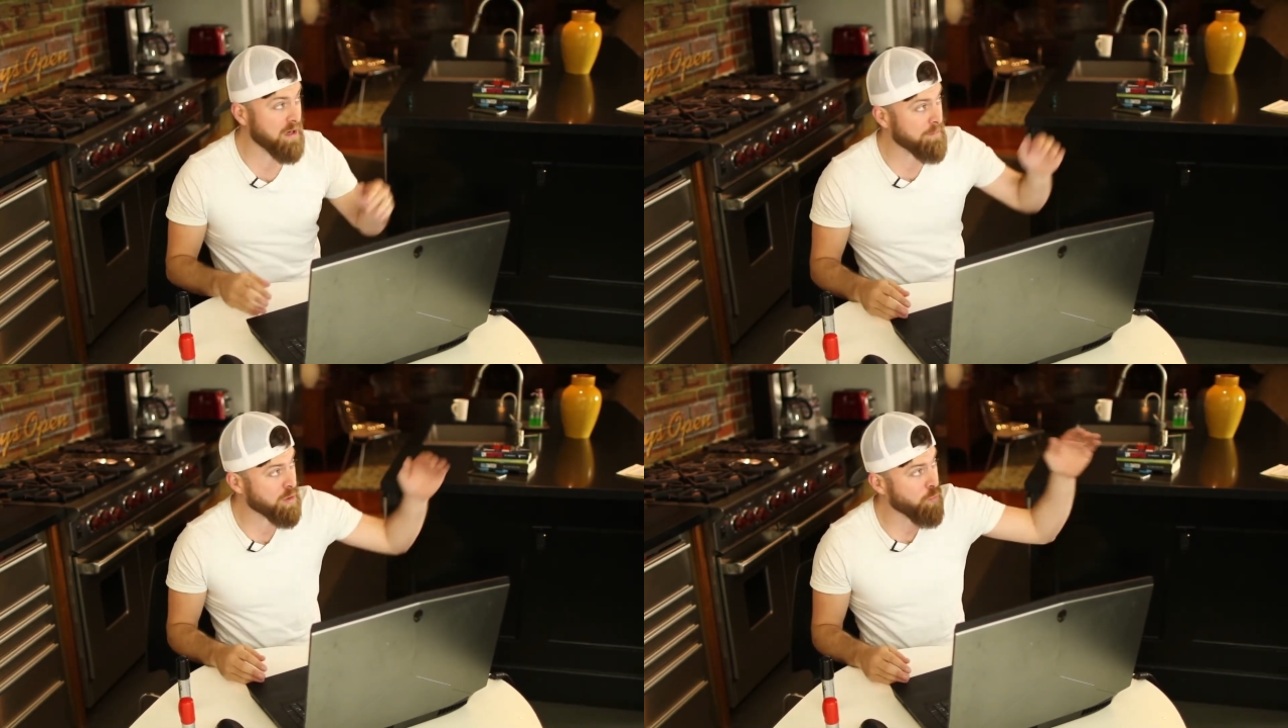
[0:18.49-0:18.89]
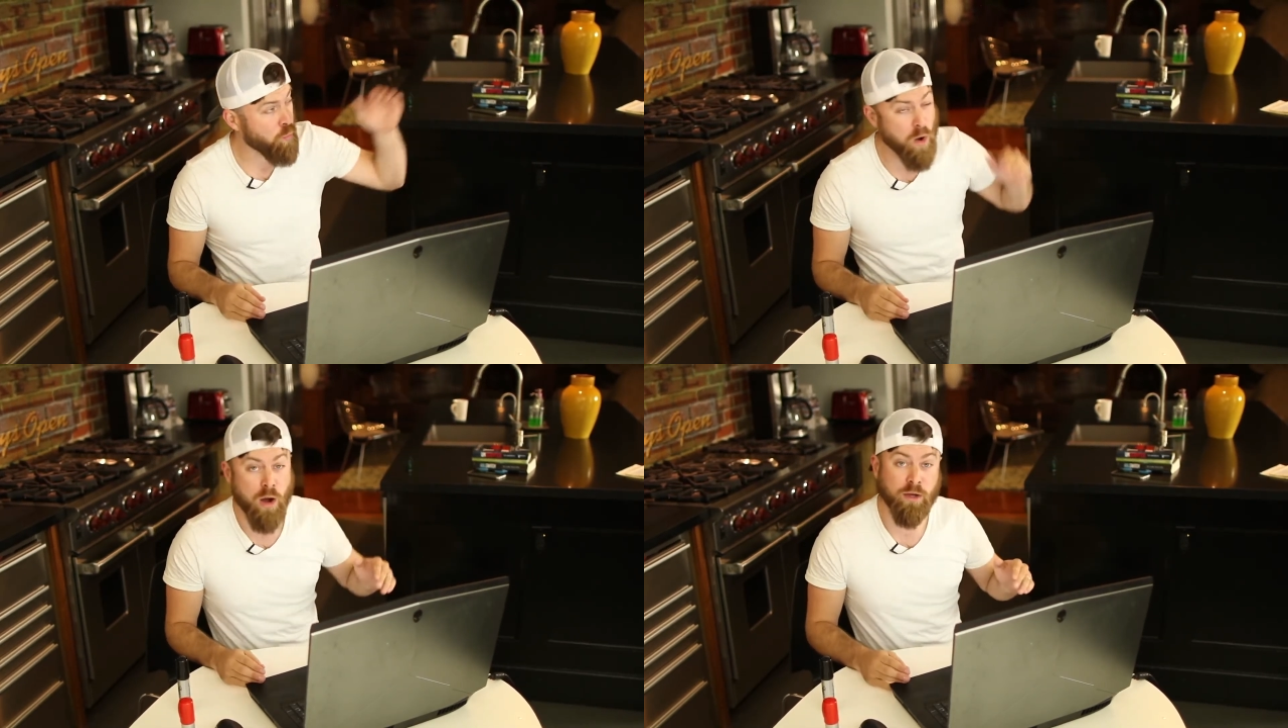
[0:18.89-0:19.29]
and I'm going to
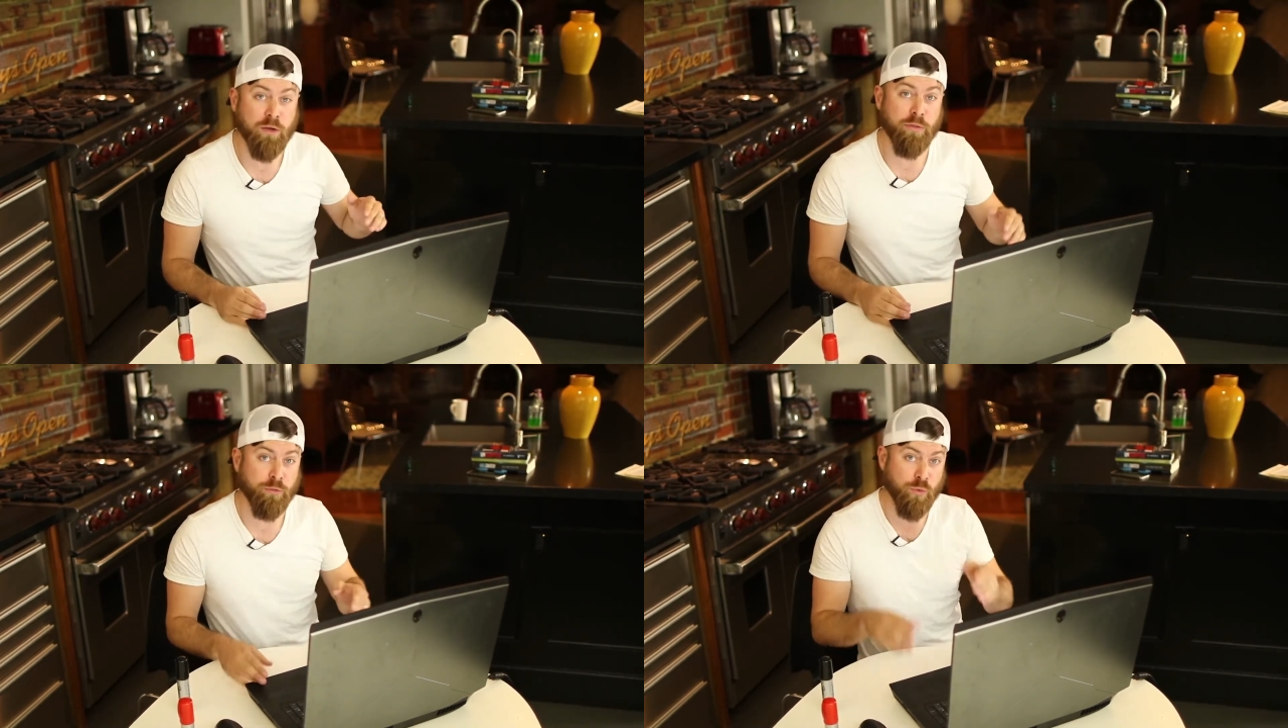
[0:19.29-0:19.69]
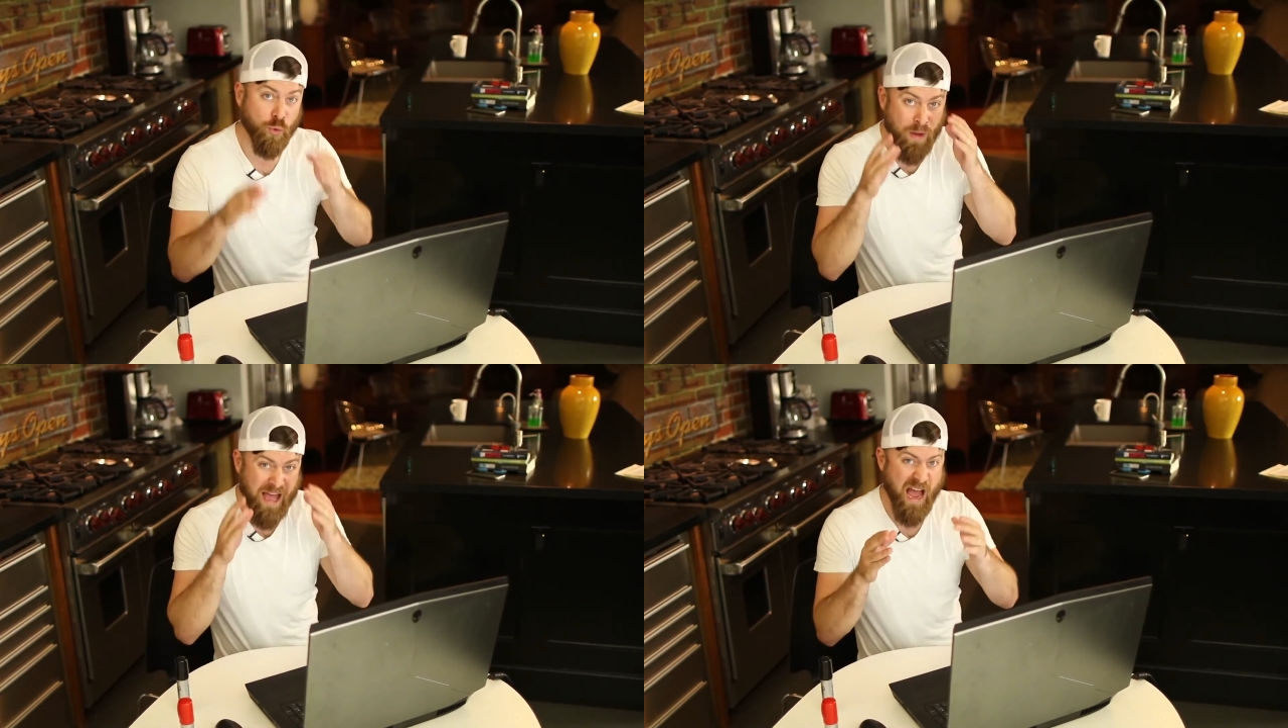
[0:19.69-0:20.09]
walk you
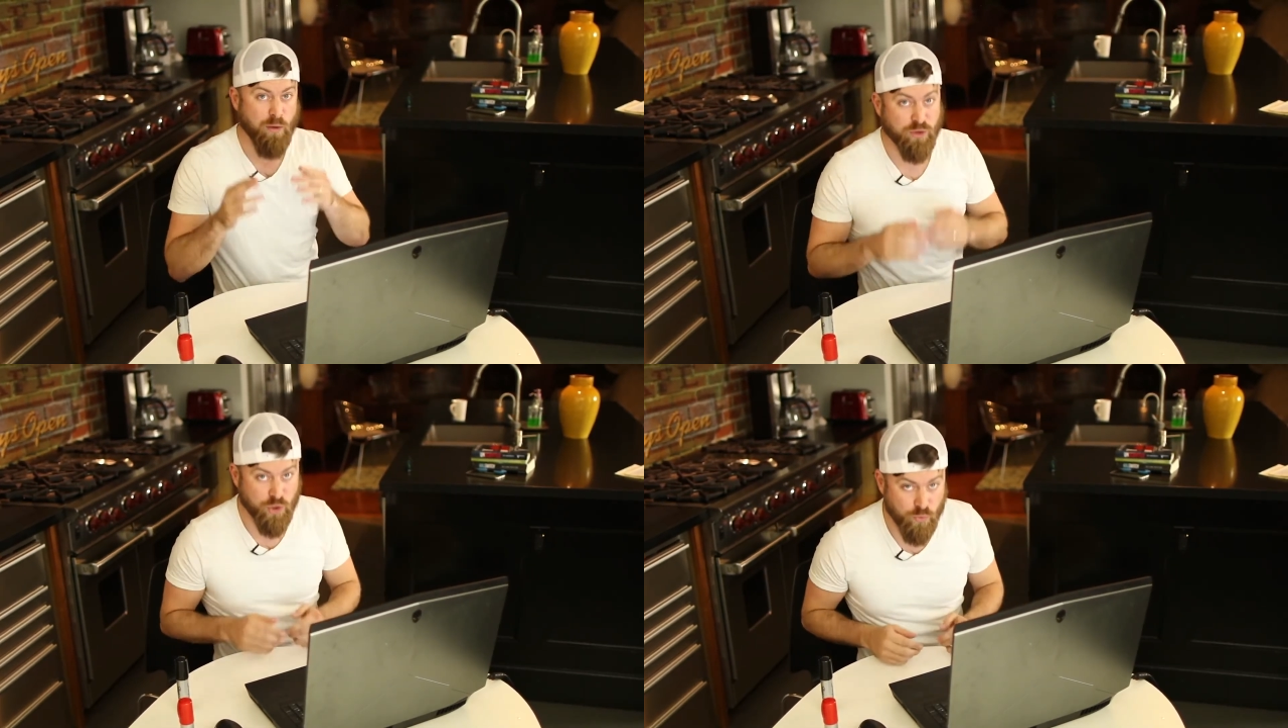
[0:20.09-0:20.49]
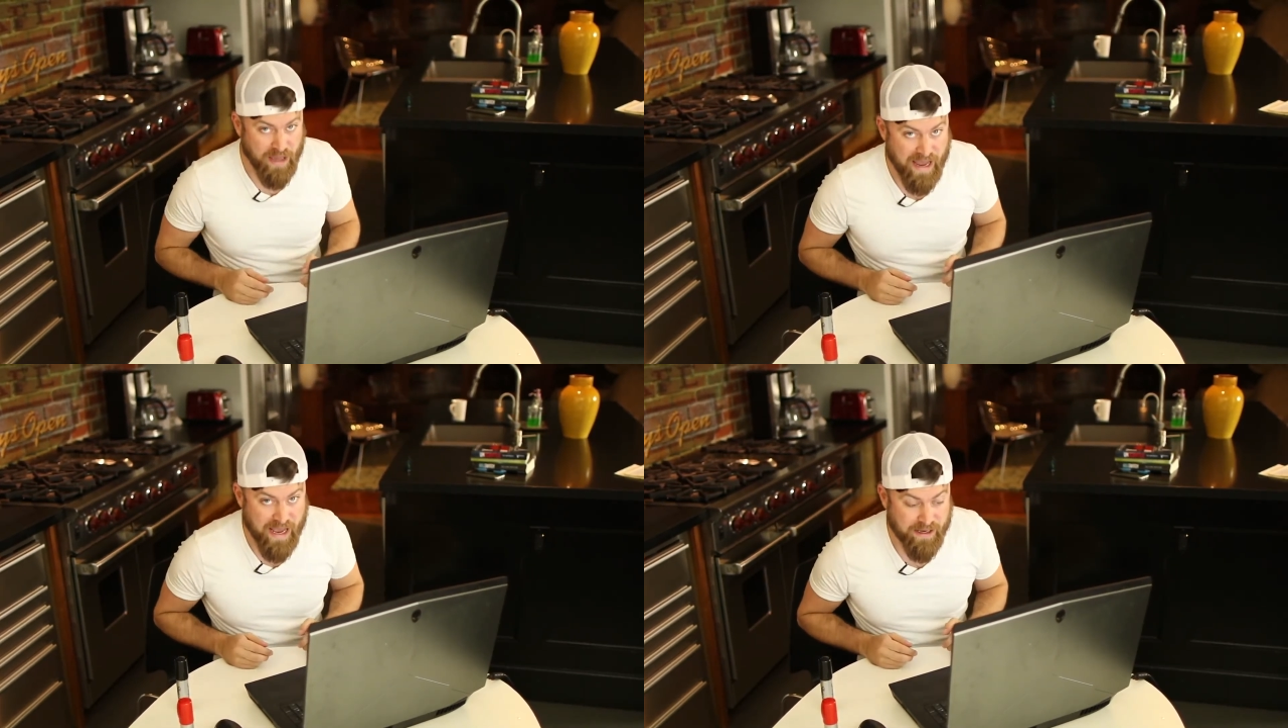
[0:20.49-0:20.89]
through how you
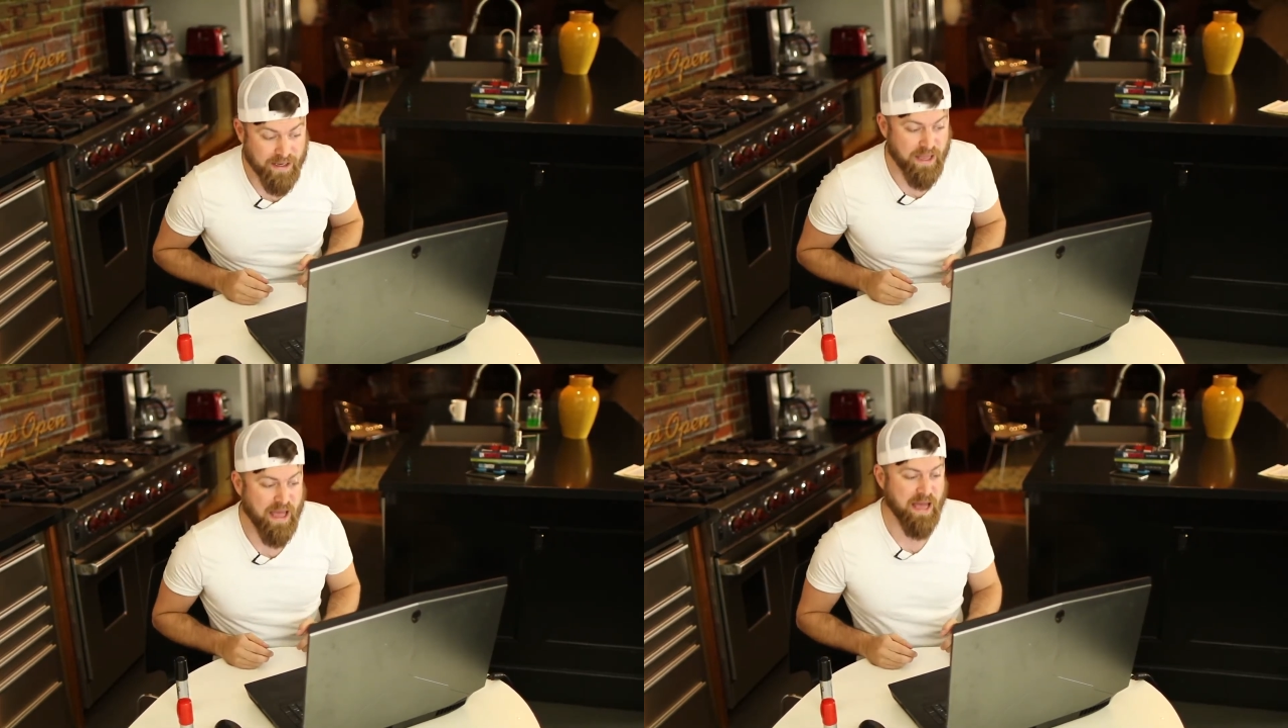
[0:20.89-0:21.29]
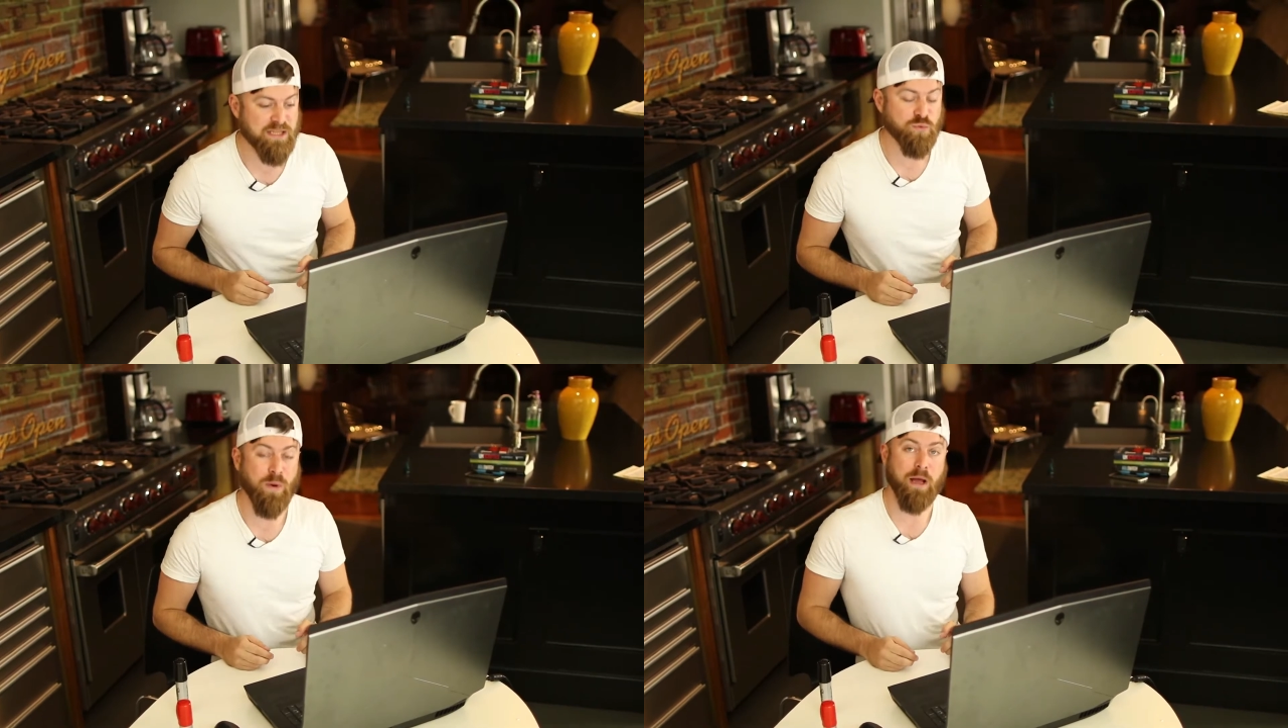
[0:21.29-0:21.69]
can
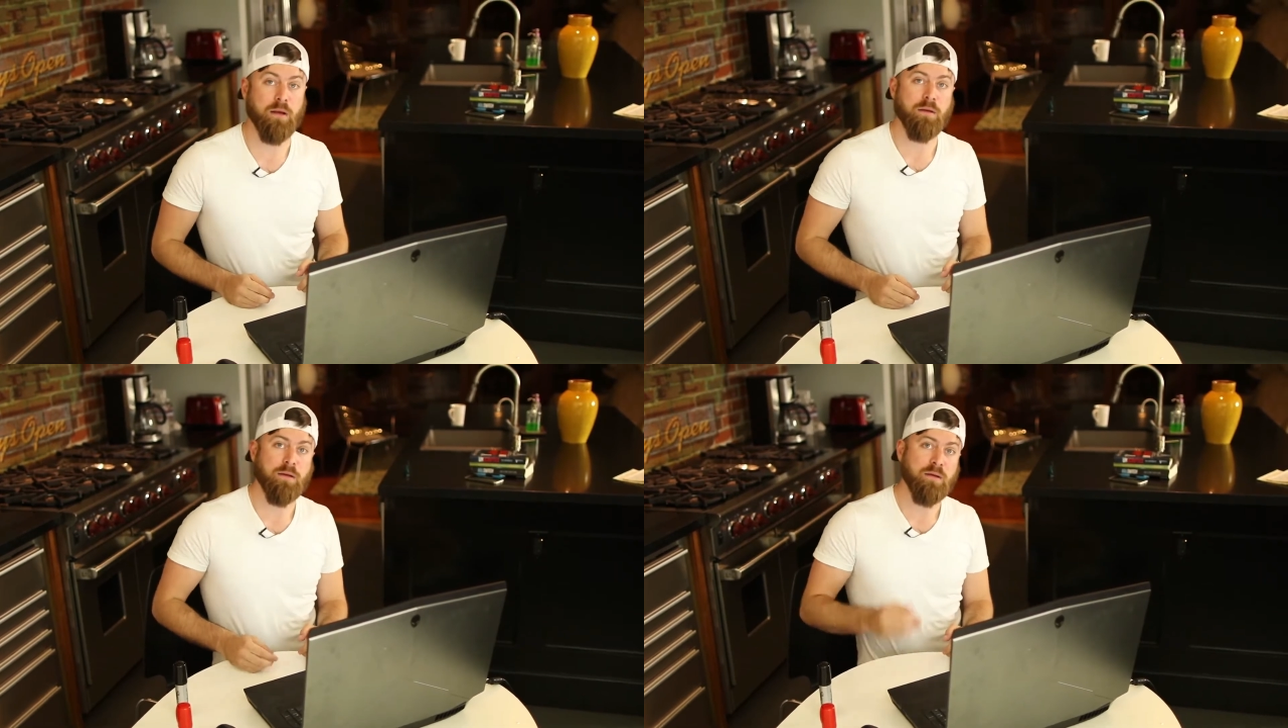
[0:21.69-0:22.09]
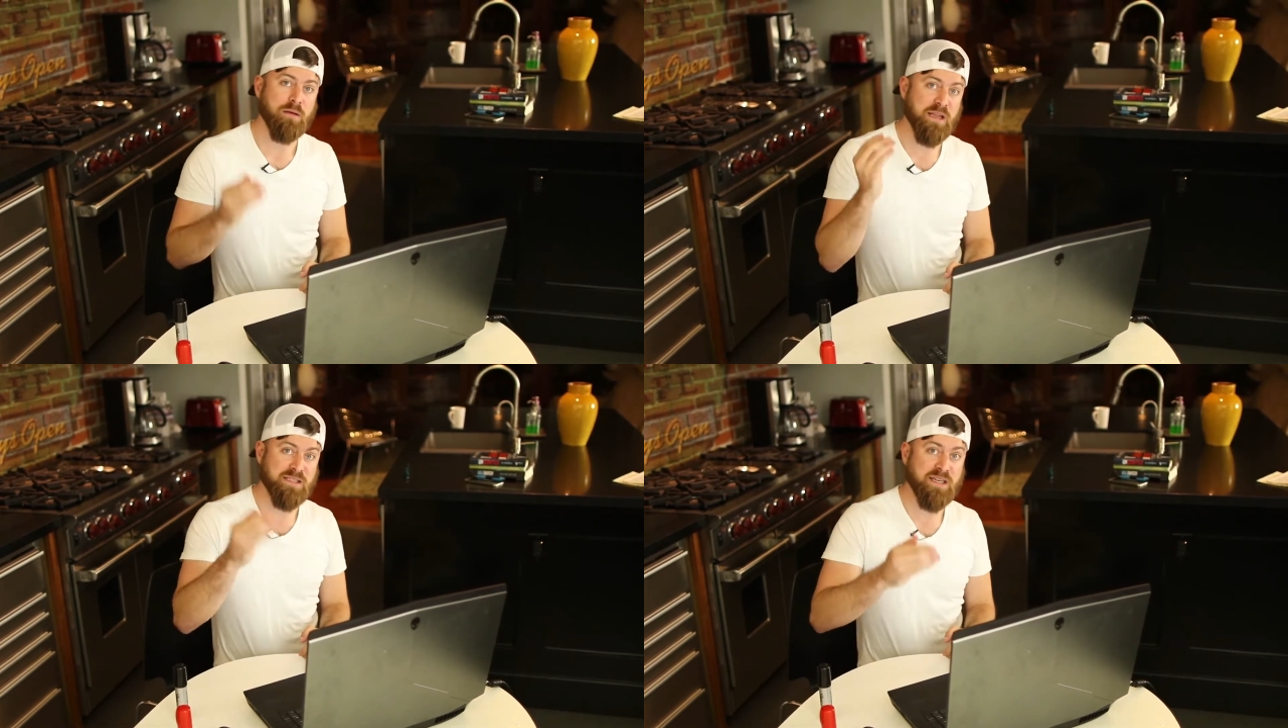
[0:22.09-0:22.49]
as well.
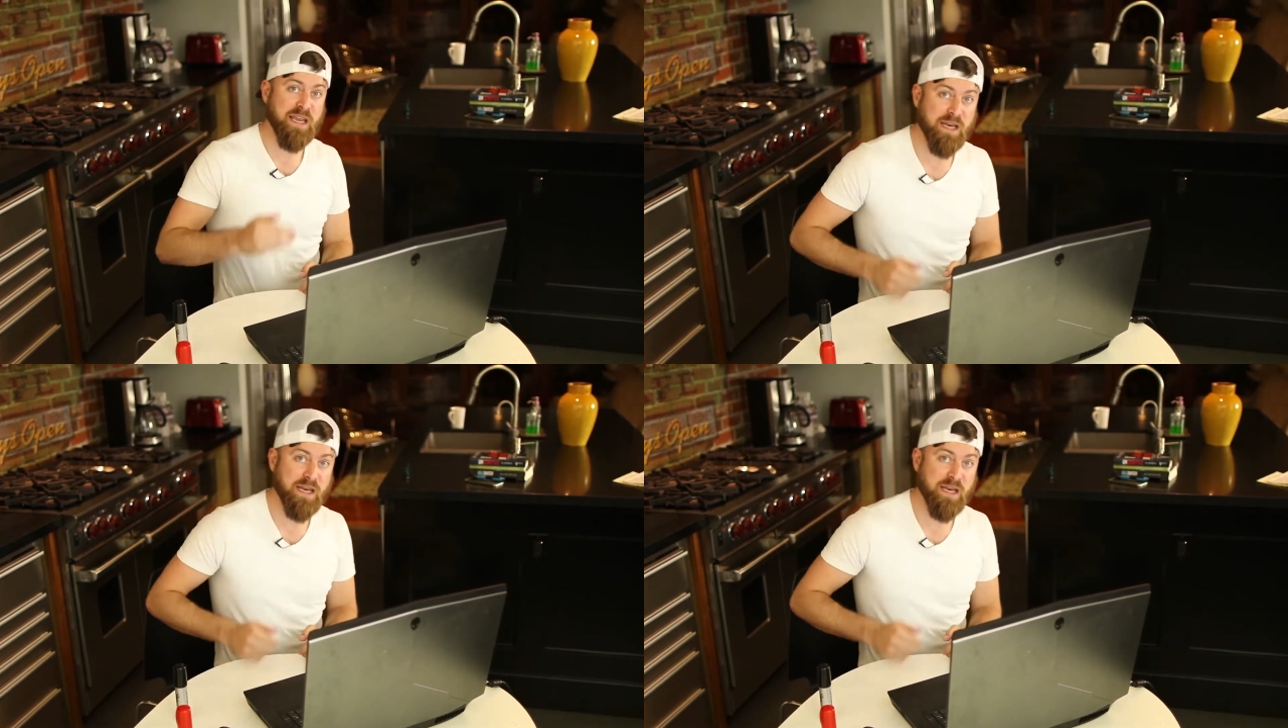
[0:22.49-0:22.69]
Let's get